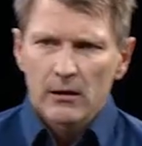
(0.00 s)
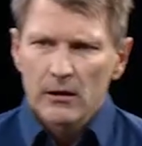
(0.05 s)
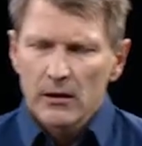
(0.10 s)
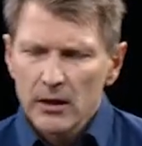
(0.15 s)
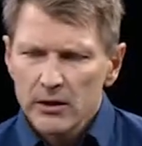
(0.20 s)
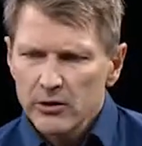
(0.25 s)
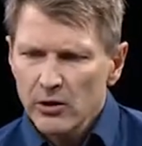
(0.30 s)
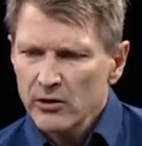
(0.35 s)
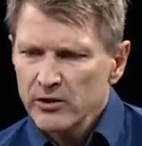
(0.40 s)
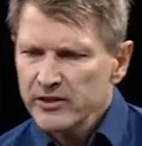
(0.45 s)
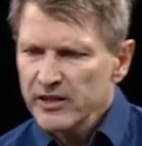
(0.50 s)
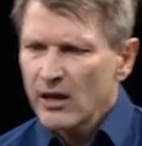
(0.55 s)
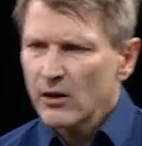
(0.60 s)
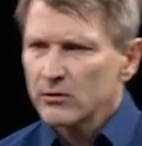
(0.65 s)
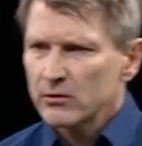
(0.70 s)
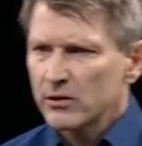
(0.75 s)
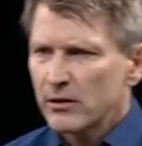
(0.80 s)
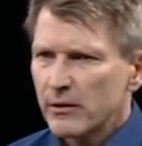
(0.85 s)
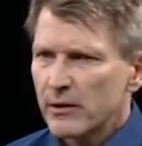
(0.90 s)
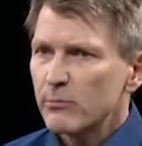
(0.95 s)
it turns
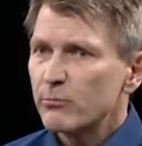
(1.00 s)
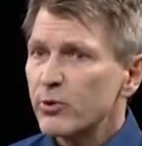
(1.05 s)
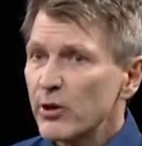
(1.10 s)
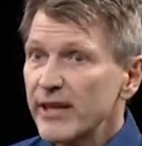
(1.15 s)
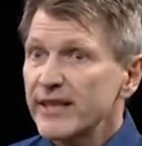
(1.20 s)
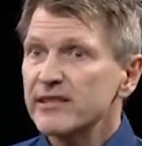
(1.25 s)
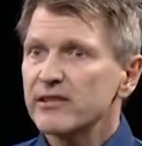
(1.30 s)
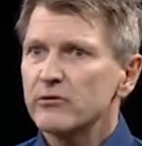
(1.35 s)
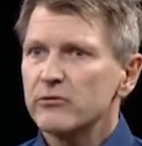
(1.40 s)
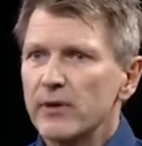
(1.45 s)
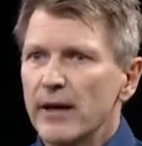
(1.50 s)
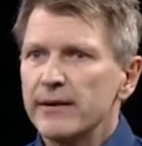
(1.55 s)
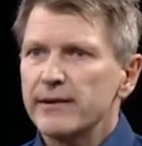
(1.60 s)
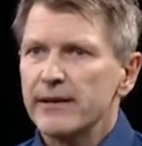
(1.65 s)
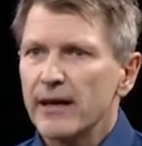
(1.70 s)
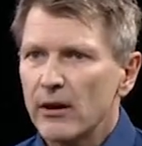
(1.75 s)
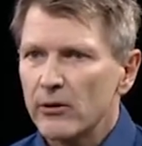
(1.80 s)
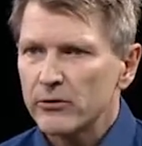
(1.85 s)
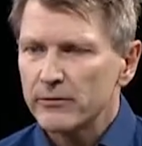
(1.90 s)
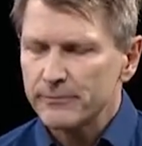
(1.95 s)
out the brakes are run
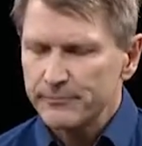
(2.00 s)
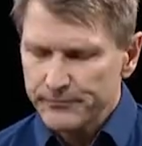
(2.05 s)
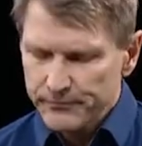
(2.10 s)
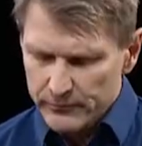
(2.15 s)
down.